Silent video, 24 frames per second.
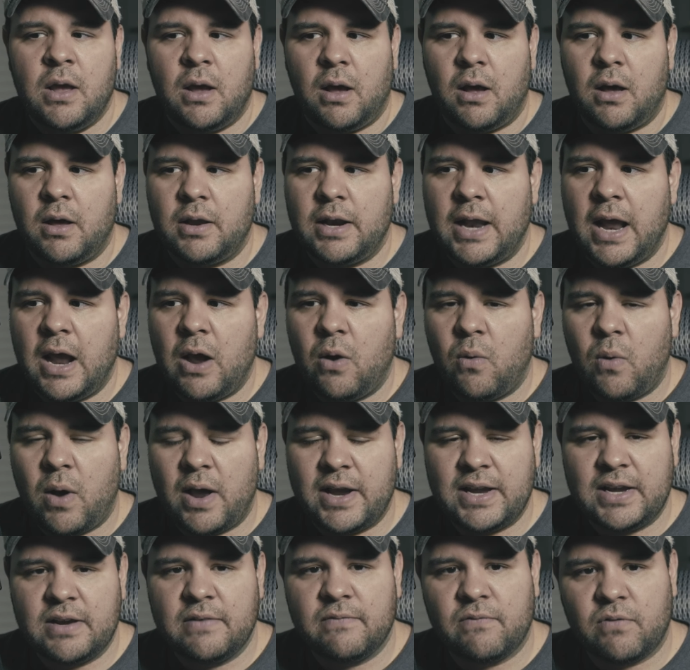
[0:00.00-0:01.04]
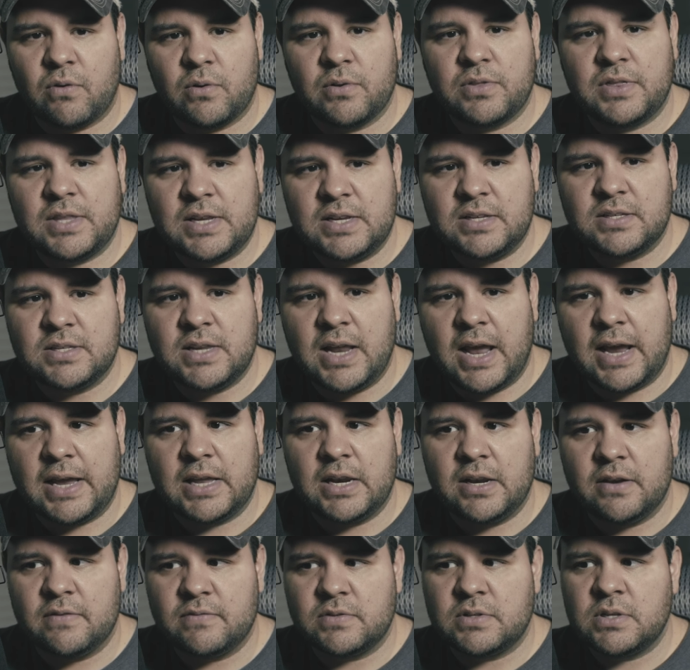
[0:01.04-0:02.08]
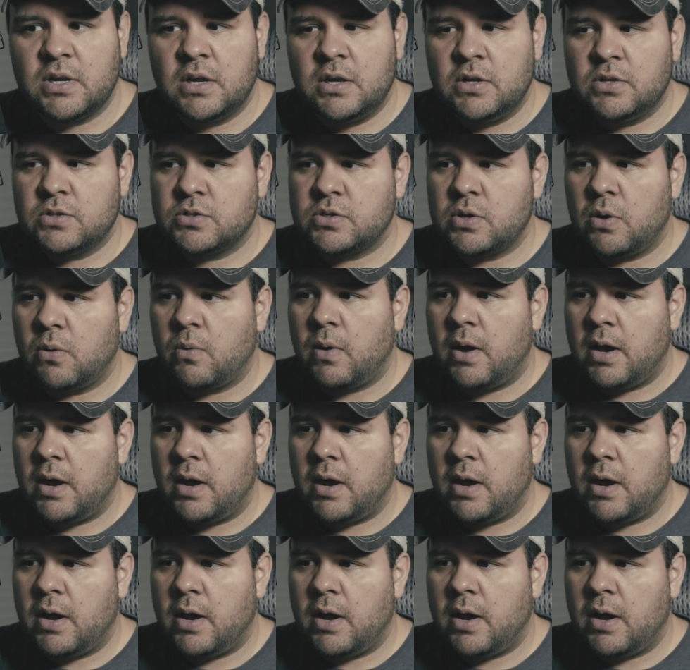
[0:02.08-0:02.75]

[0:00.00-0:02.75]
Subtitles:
on how I invert these negatives. So